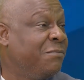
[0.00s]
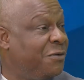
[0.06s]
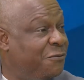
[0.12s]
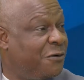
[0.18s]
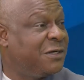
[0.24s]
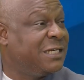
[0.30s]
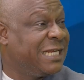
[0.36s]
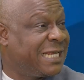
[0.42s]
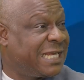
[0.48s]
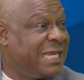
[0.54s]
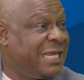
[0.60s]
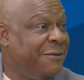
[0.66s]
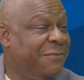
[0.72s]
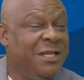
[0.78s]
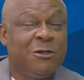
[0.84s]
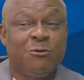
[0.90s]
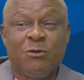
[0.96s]
Before they
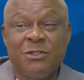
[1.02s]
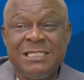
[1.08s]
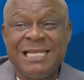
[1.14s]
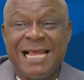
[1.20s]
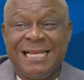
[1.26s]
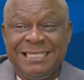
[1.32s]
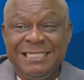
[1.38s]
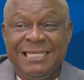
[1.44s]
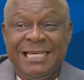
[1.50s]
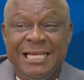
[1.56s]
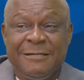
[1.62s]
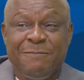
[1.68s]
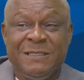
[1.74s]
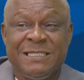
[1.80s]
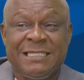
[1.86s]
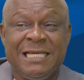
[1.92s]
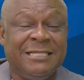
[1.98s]
came, it was
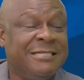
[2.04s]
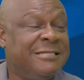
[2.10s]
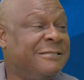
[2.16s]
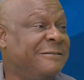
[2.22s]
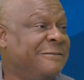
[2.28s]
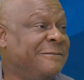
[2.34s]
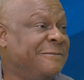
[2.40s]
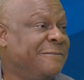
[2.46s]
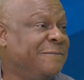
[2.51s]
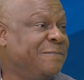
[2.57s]
98%.